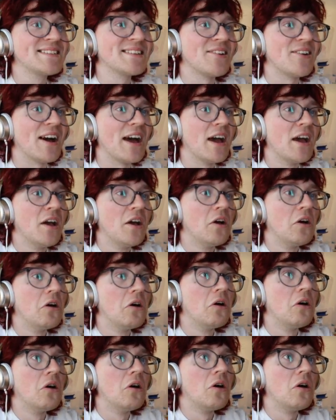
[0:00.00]
so oh, happy. Oh, this is
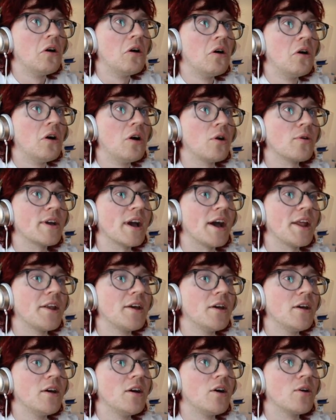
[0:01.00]
so safe. This oh, god. is the
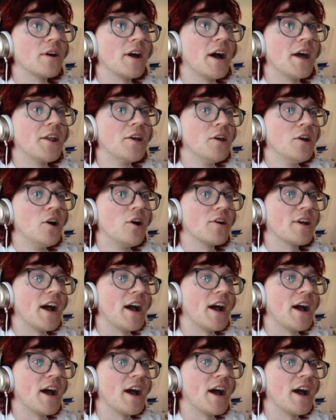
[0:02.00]
best spot. Oh